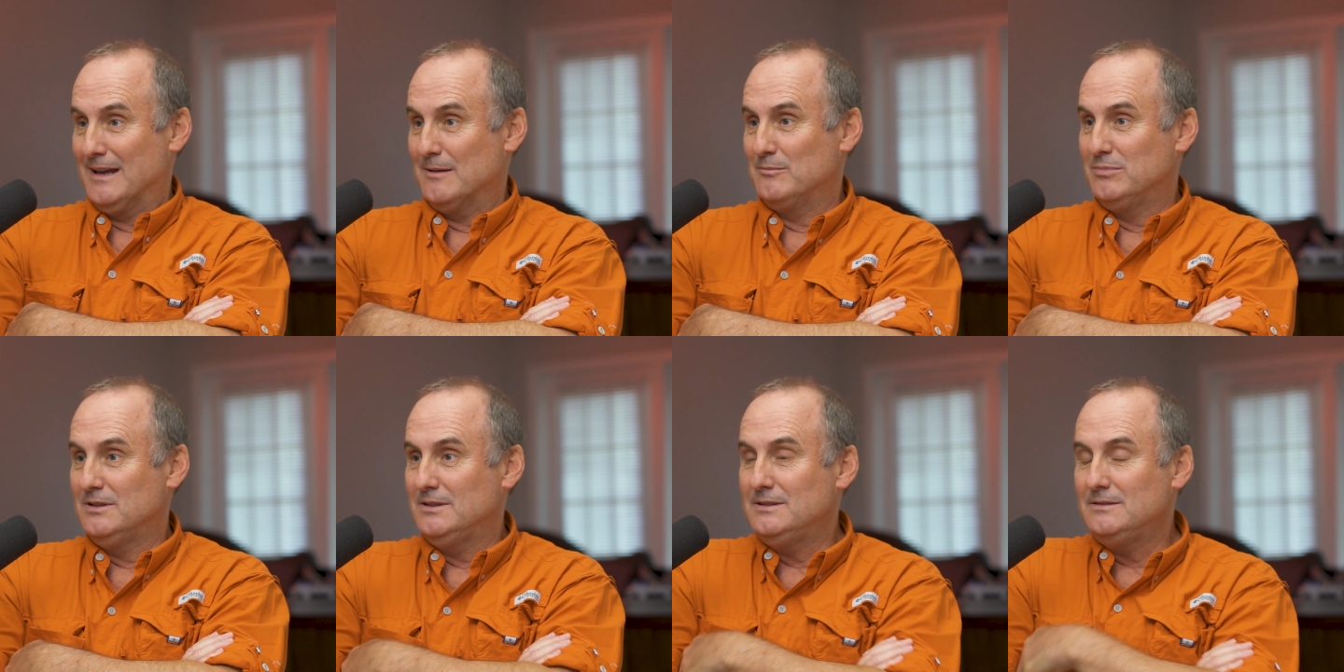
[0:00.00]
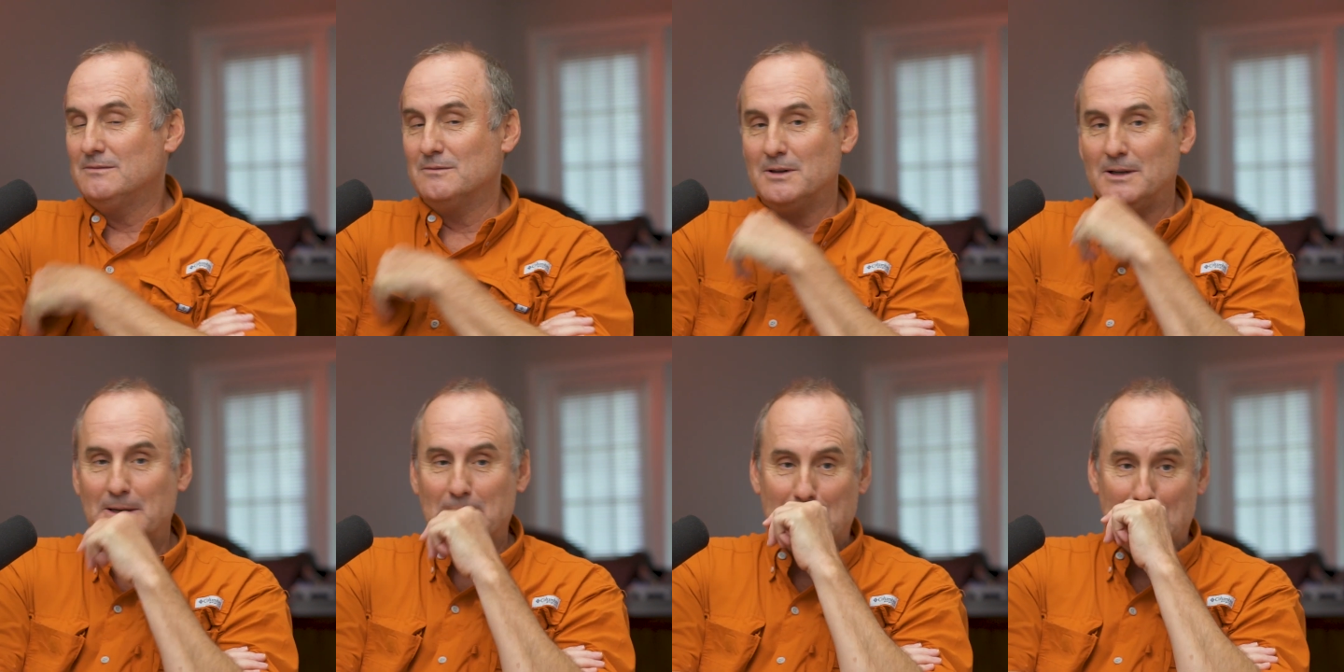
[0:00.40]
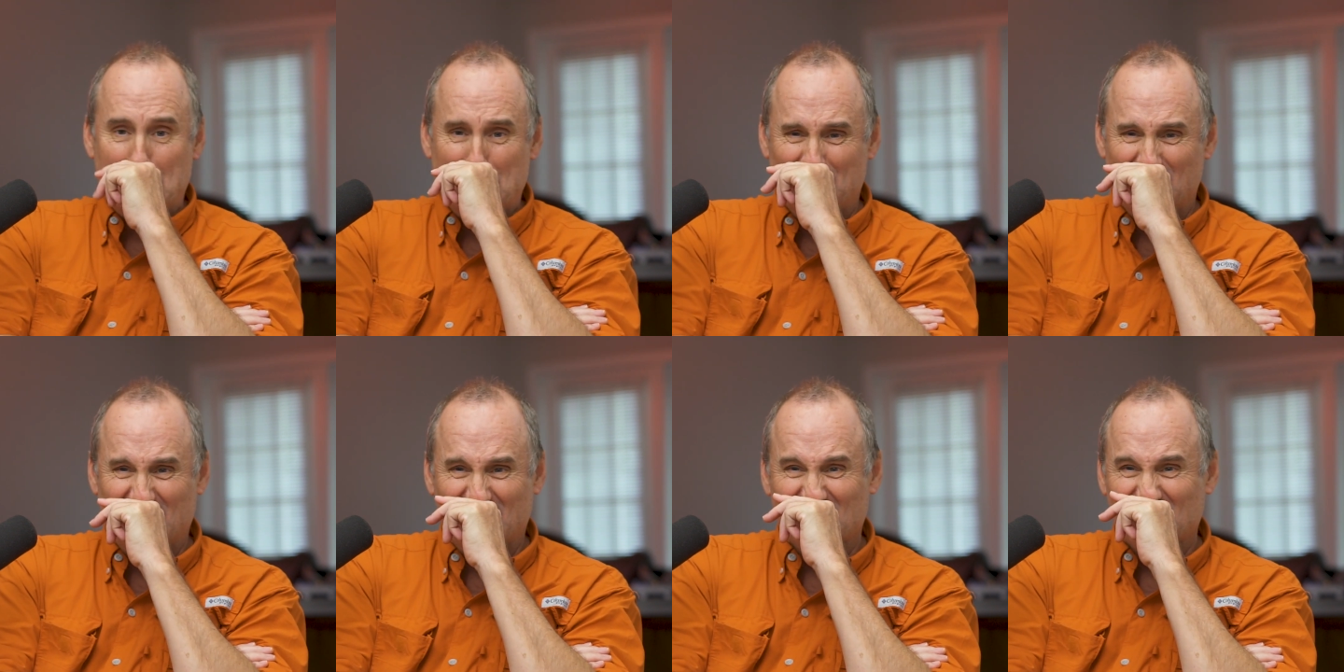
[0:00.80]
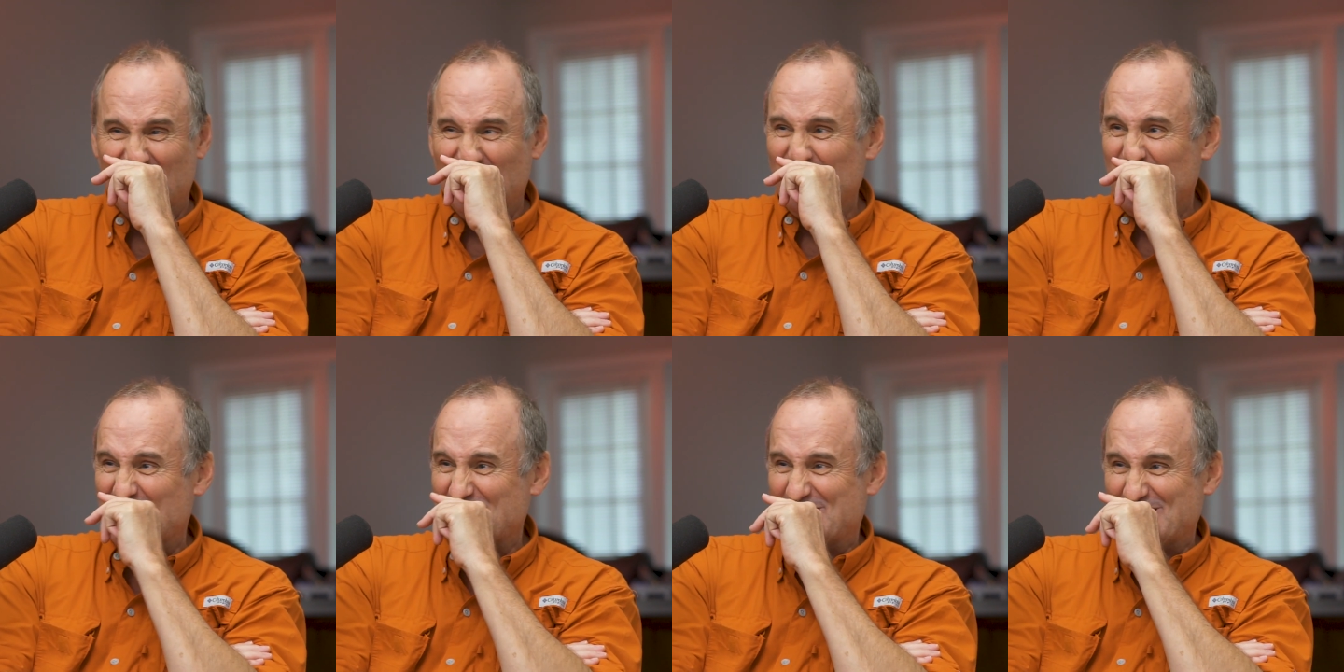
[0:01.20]
Gambling and whatnot. And they
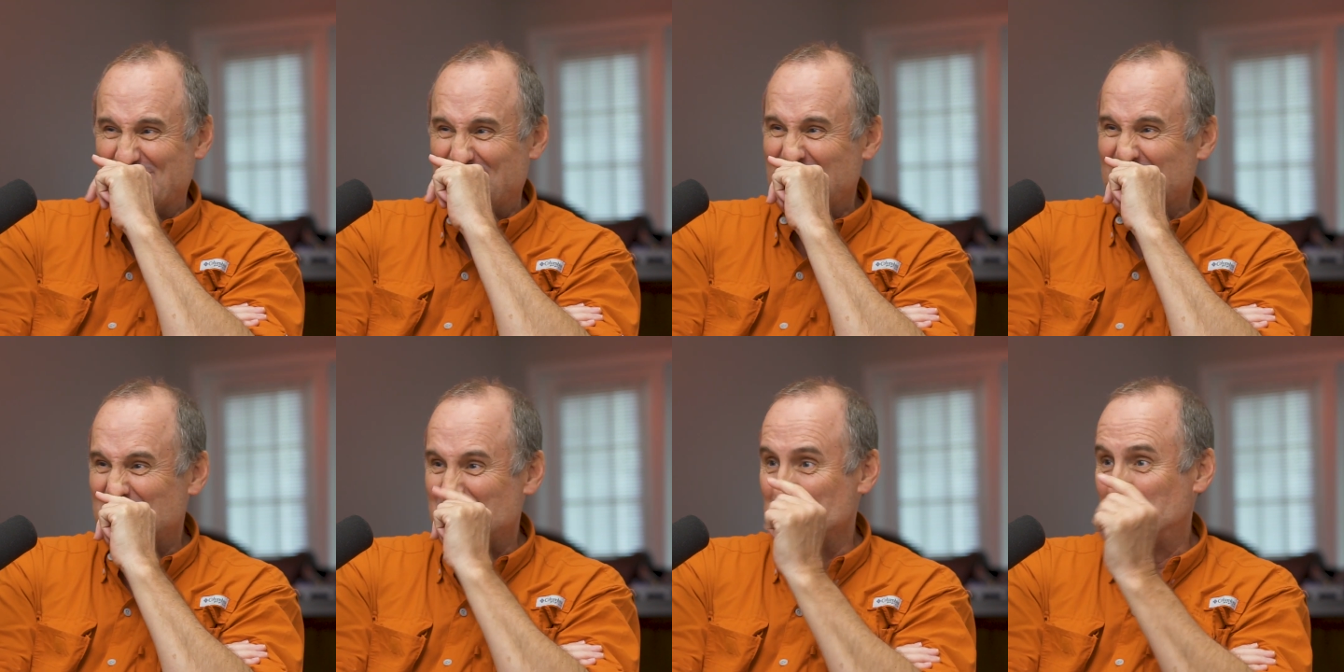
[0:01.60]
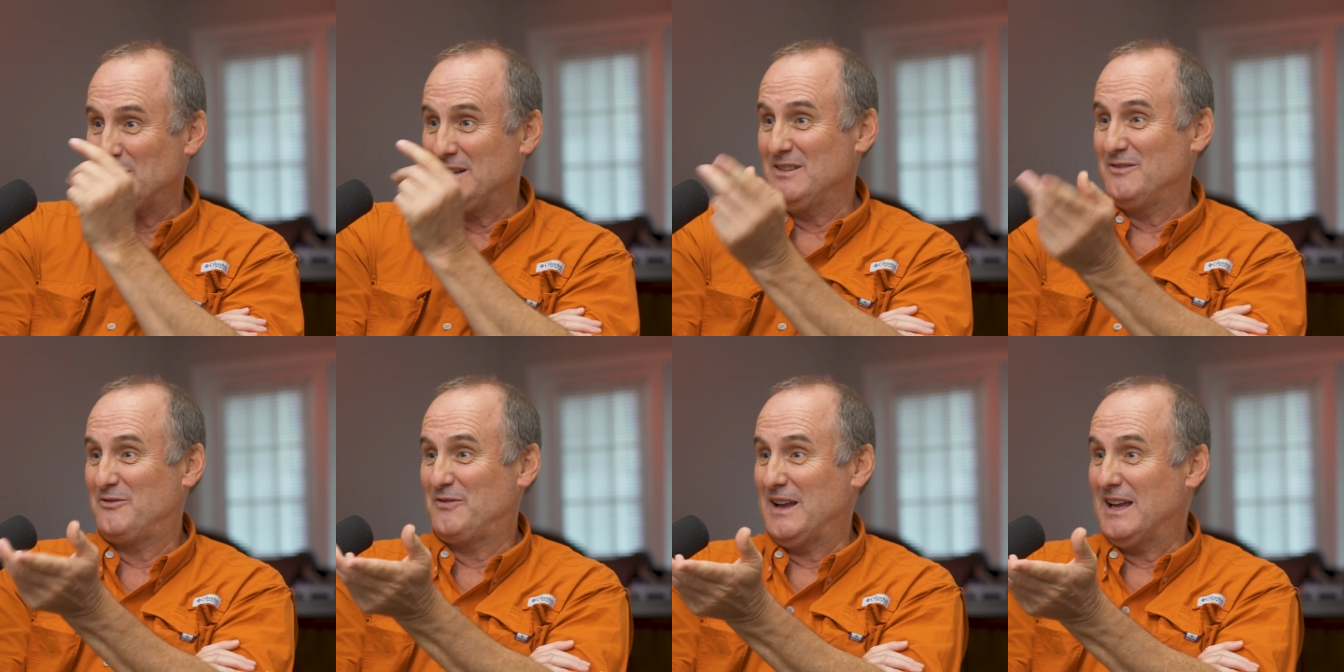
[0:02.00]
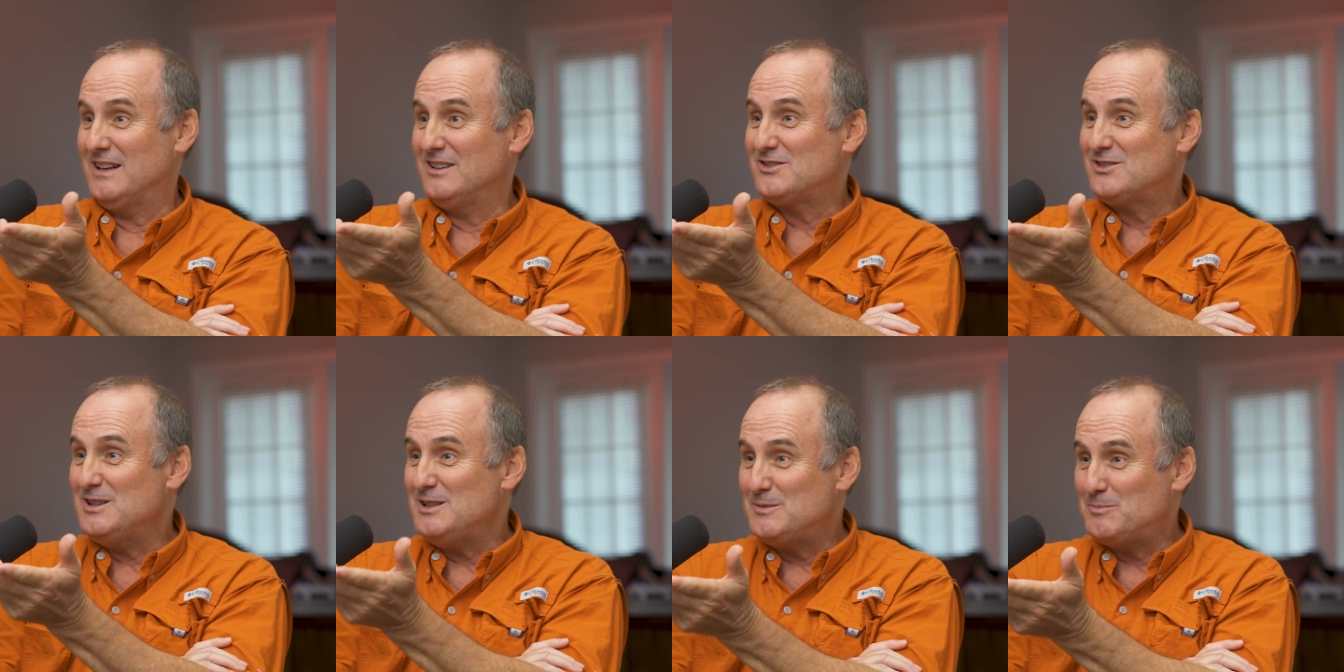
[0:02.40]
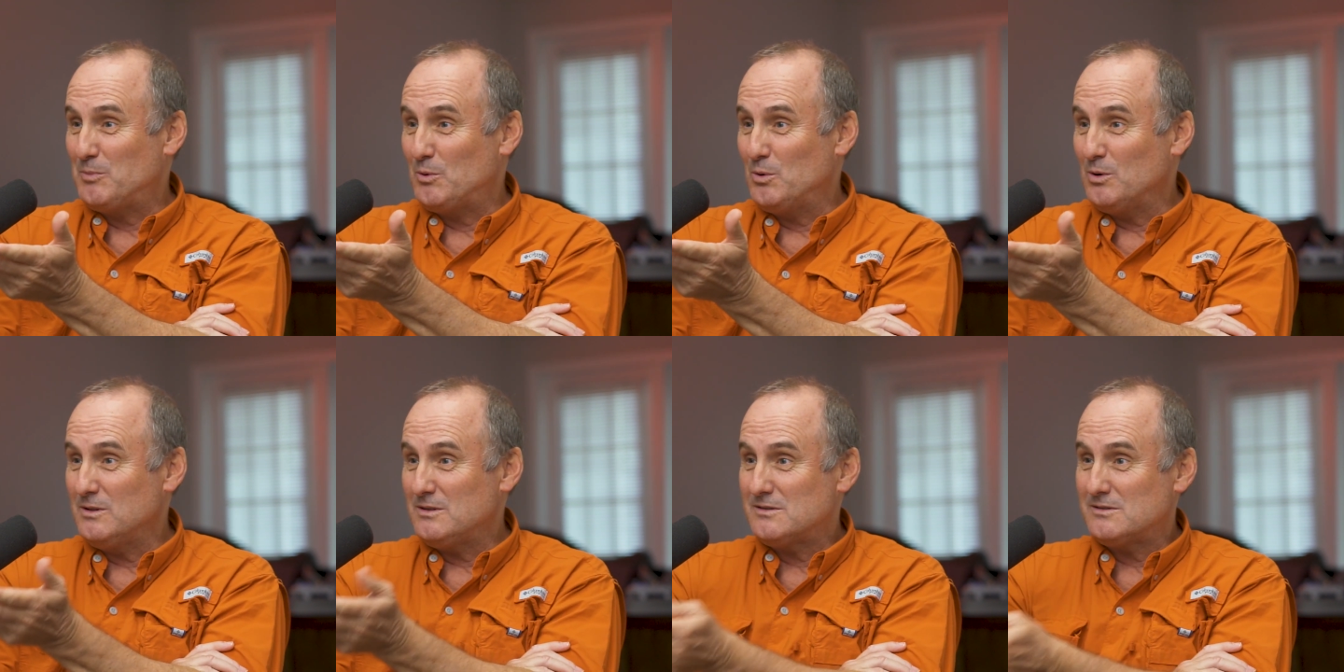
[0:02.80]
love watching ESPN playing fantasy
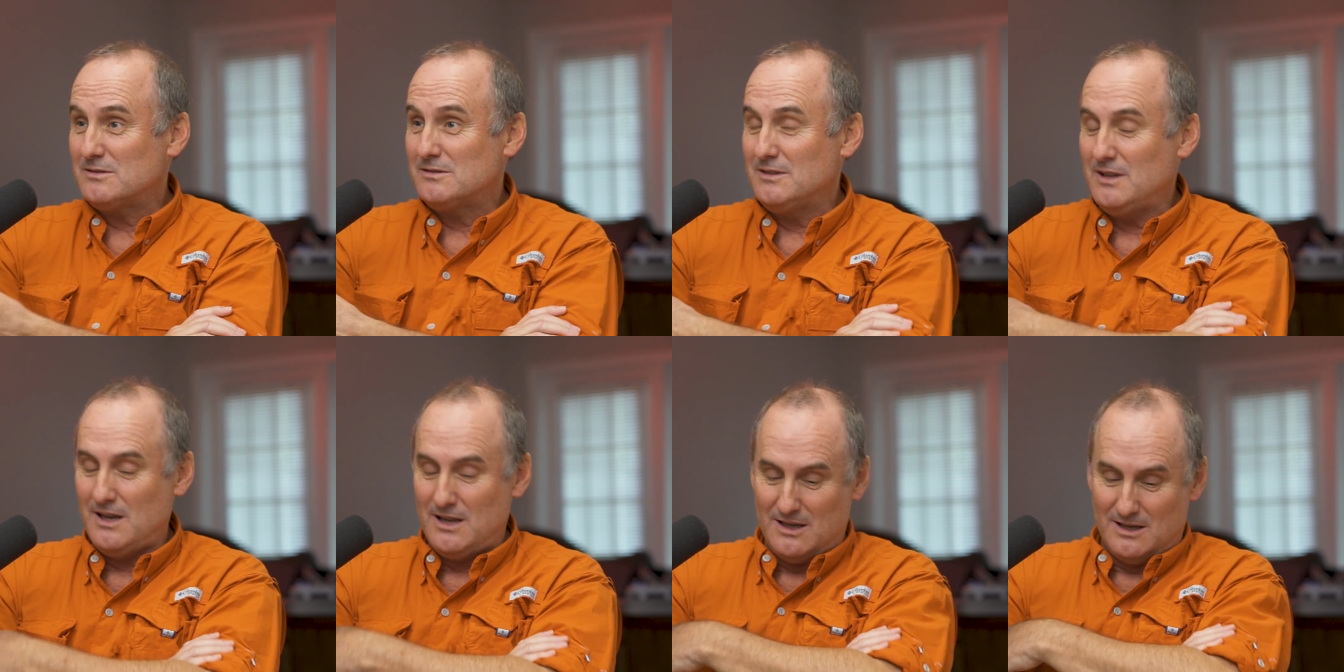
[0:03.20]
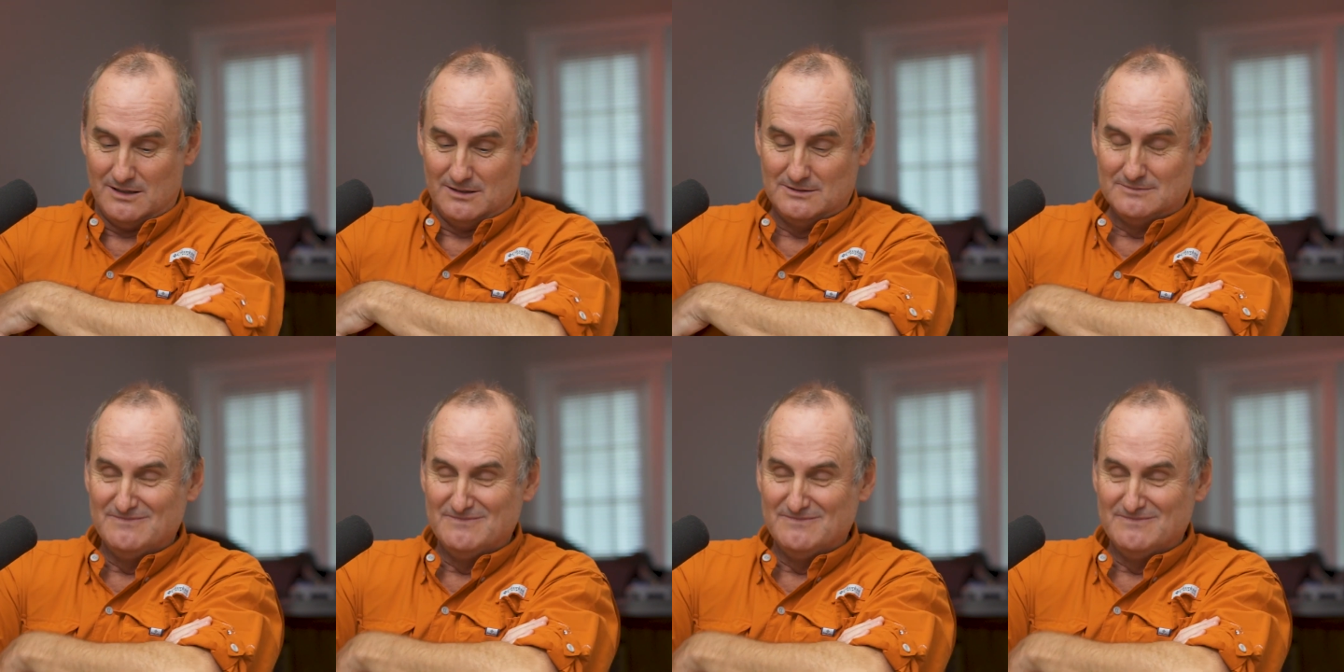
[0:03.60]
sports. Yeah.